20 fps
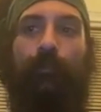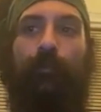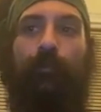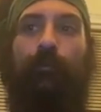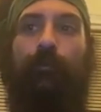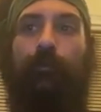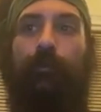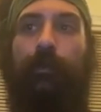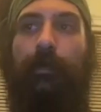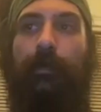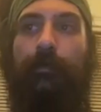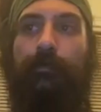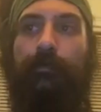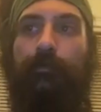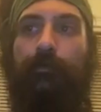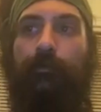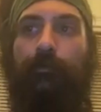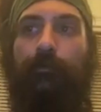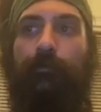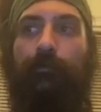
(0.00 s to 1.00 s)
Yeah,
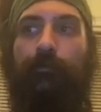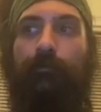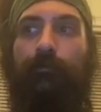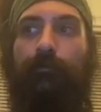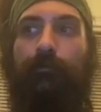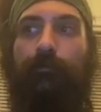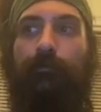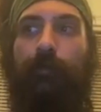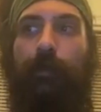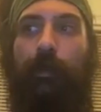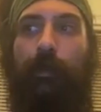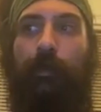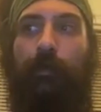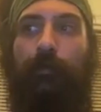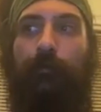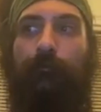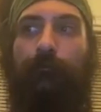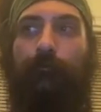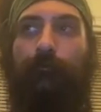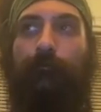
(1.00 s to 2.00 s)
so
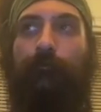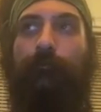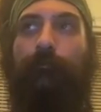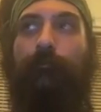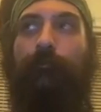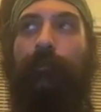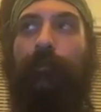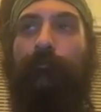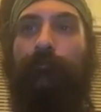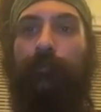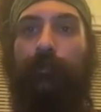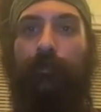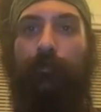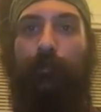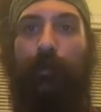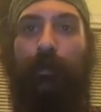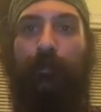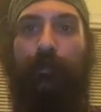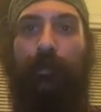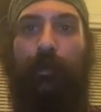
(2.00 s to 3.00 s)
I'm leaving the
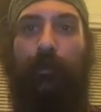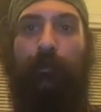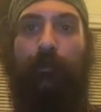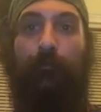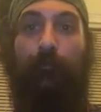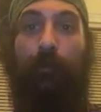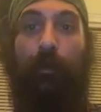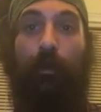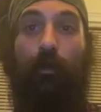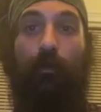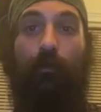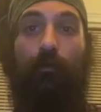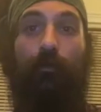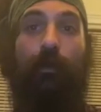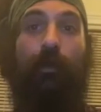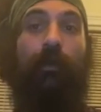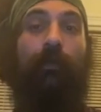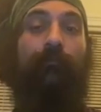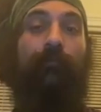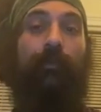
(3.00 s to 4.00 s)
apothecary tomorrow.
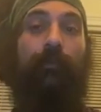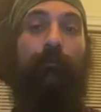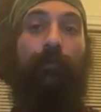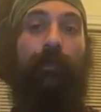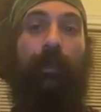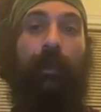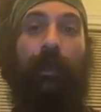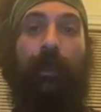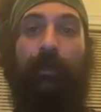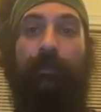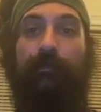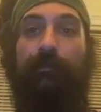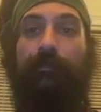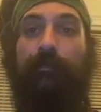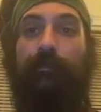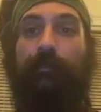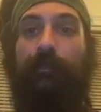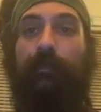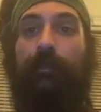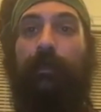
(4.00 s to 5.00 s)
If anybody hasn't
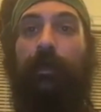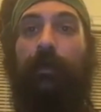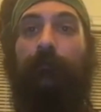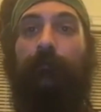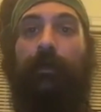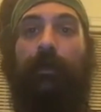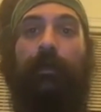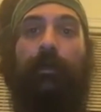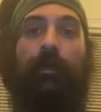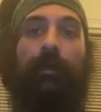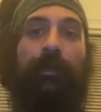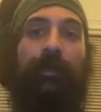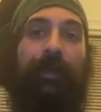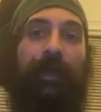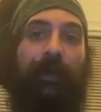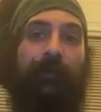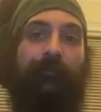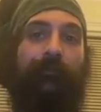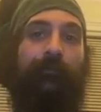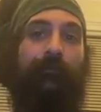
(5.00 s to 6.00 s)
seen, I made a
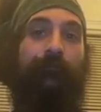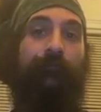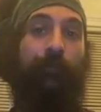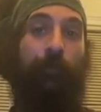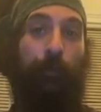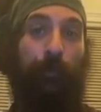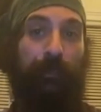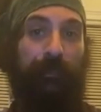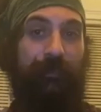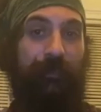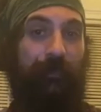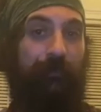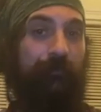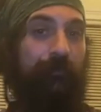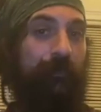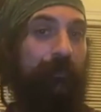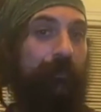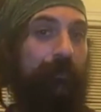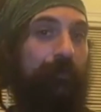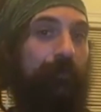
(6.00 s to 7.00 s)
gallon of turkey tail
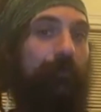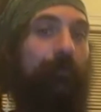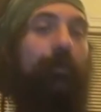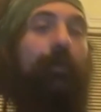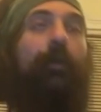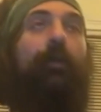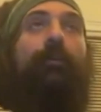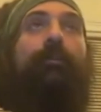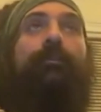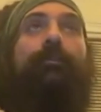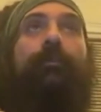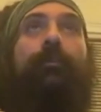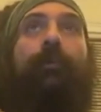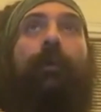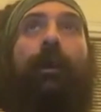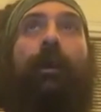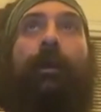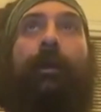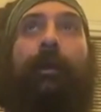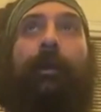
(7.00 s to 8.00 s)
tincture. So
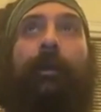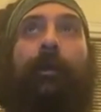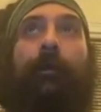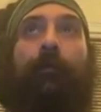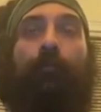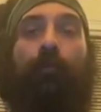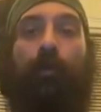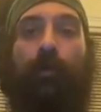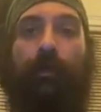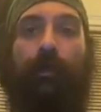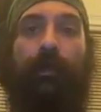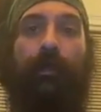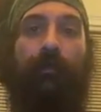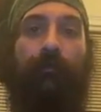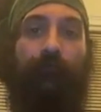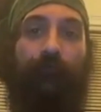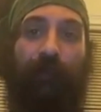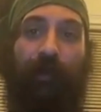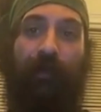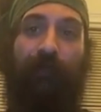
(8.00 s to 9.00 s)
I am working on
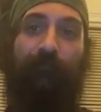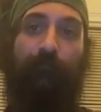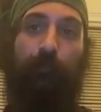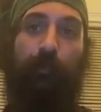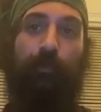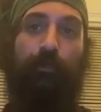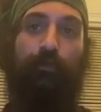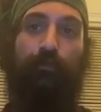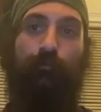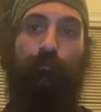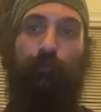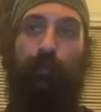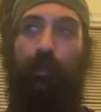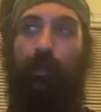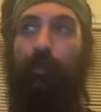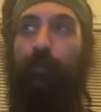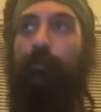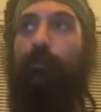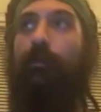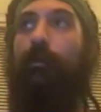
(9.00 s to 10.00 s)
a 5 mushroom
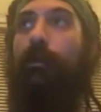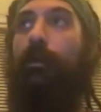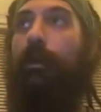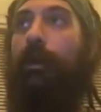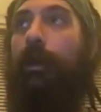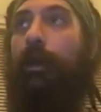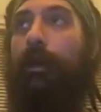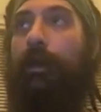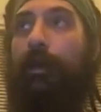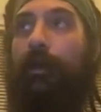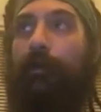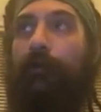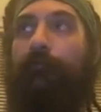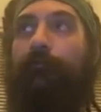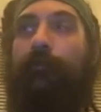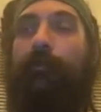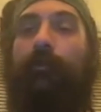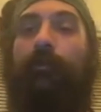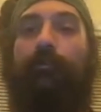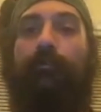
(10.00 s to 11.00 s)
blend. I have
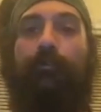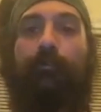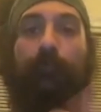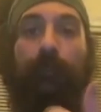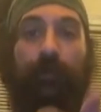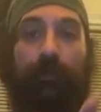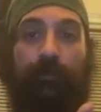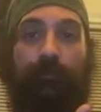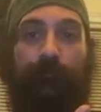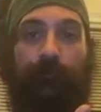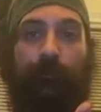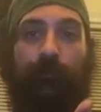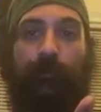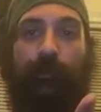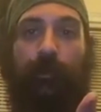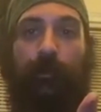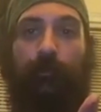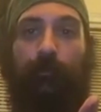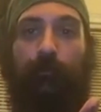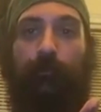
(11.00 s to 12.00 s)
Trametes
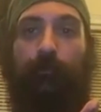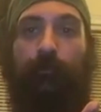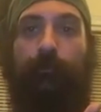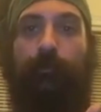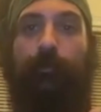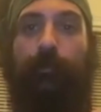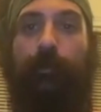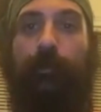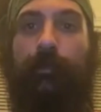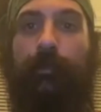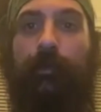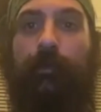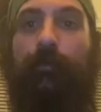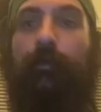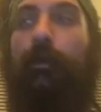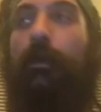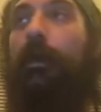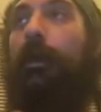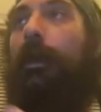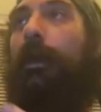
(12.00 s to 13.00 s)
versicolor, or turkey tail.
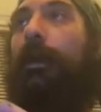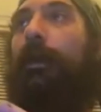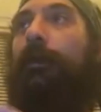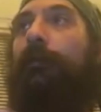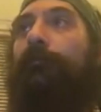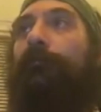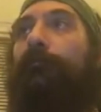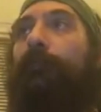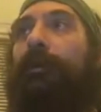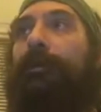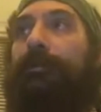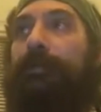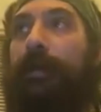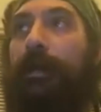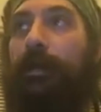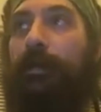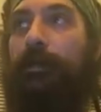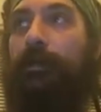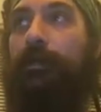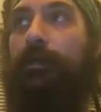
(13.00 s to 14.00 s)
I have
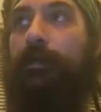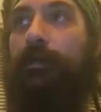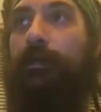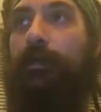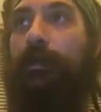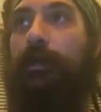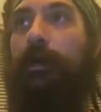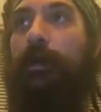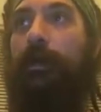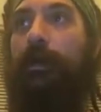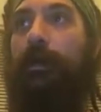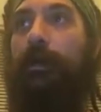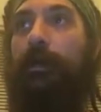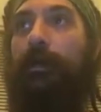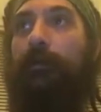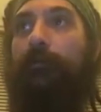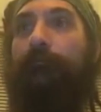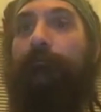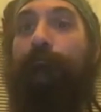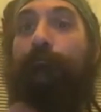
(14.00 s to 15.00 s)
maitake. I
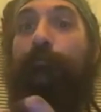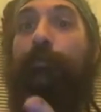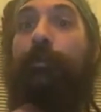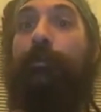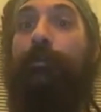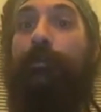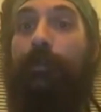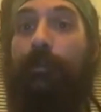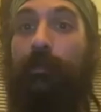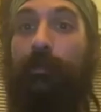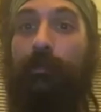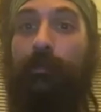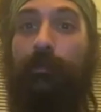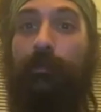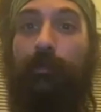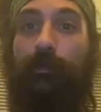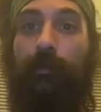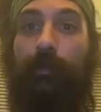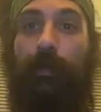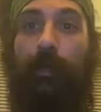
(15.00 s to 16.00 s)
have reishi.
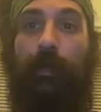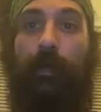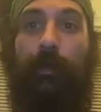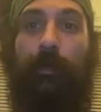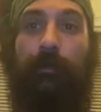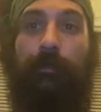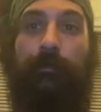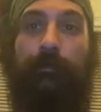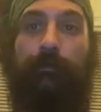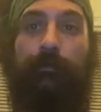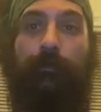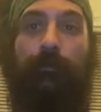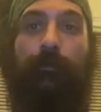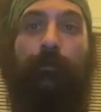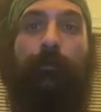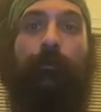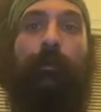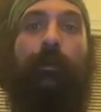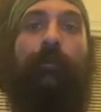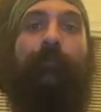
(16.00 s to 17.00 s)
And
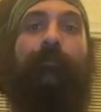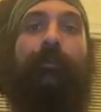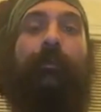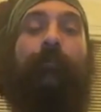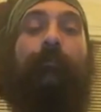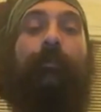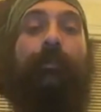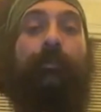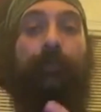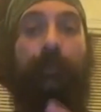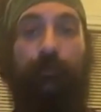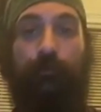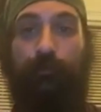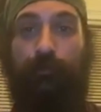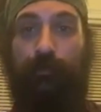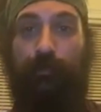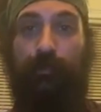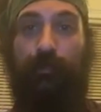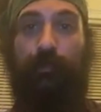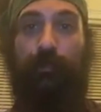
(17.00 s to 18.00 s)
so if anybody's
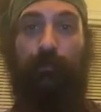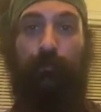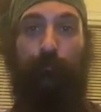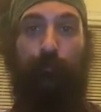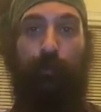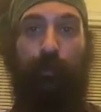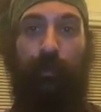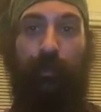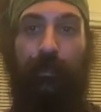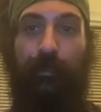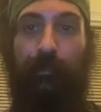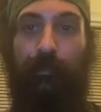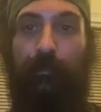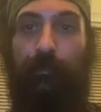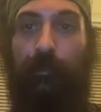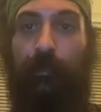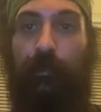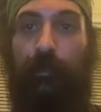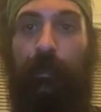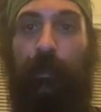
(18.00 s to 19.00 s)
interested in a blend,
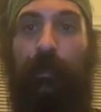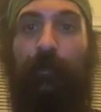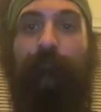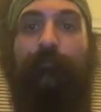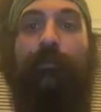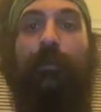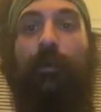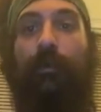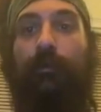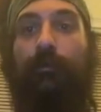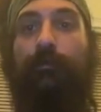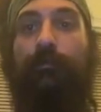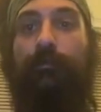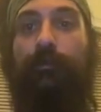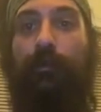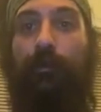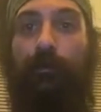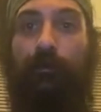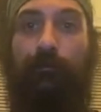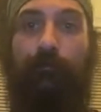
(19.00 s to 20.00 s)
I have tons
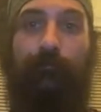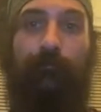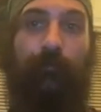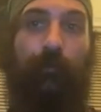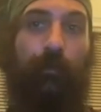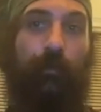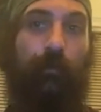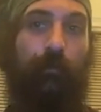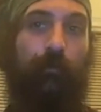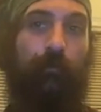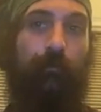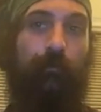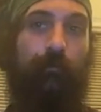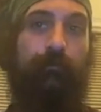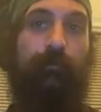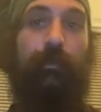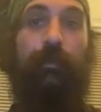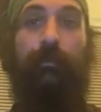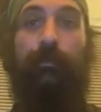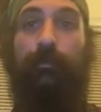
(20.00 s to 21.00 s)
of
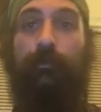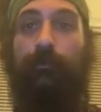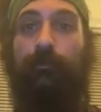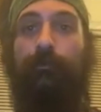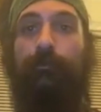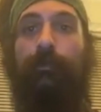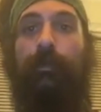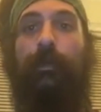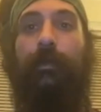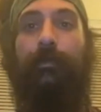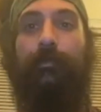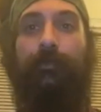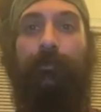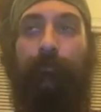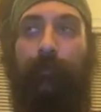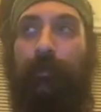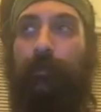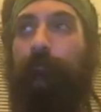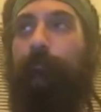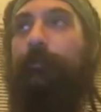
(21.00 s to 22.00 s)
tinctures. I actually
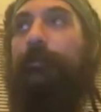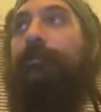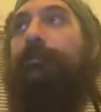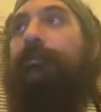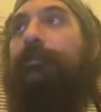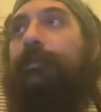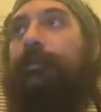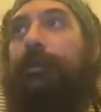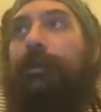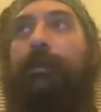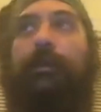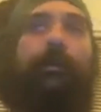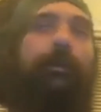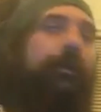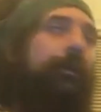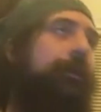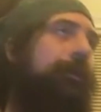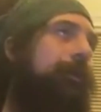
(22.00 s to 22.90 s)
made a list today.